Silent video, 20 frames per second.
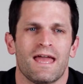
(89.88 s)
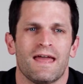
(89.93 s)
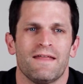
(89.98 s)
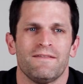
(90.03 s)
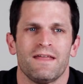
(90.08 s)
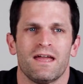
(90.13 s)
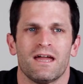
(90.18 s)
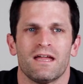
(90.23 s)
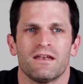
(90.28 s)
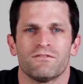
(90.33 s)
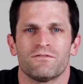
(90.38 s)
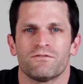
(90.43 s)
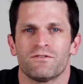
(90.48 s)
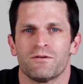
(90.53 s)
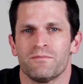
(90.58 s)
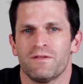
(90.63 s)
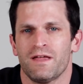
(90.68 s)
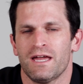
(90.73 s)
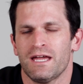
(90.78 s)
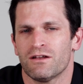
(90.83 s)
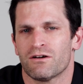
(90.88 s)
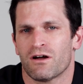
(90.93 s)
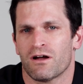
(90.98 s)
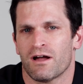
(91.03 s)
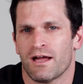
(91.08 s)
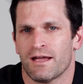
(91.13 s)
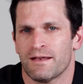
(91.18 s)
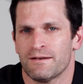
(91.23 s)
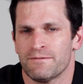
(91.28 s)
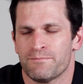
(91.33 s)
And then from then
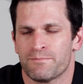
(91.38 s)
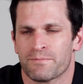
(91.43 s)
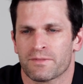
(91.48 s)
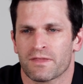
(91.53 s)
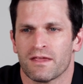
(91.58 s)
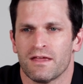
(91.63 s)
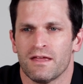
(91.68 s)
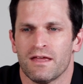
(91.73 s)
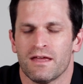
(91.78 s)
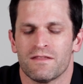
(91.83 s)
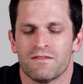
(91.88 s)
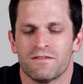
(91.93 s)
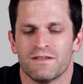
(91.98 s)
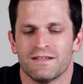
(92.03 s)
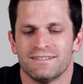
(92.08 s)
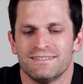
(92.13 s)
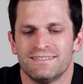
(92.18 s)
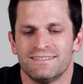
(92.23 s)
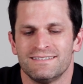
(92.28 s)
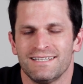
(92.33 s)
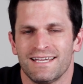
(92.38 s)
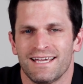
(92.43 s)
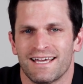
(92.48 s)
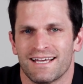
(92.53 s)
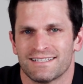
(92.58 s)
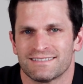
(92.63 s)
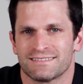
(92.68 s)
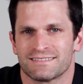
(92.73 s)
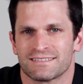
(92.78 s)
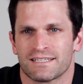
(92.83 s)
on, the
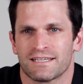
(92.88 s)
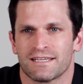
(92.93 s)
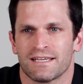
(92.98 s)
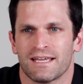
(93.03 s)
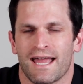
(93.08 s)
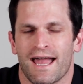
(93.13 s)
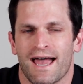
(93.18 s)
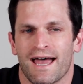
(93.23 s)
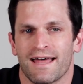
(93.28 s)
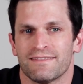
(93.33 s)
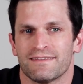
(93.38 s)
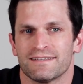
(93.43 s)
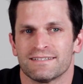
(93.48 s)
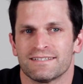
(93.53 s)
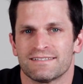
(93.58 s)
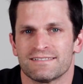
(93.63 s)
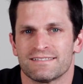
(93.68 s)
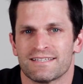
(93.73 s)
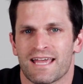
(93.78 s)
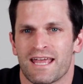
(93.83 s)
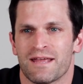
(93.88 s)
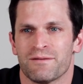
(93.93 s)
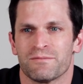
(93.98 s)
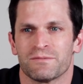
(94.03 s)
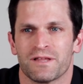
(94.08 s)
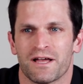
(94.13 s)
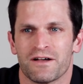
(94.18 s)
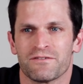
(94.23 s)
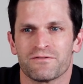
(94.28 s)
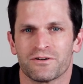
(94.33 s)
disk at the
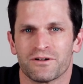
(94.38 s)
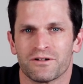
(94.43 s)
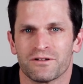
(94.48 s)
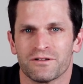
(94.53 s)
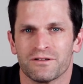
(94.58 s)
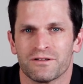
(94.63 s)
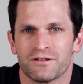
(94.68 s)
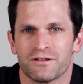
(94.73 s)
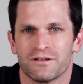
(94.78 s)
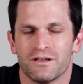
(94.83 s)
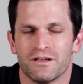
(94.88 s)
same level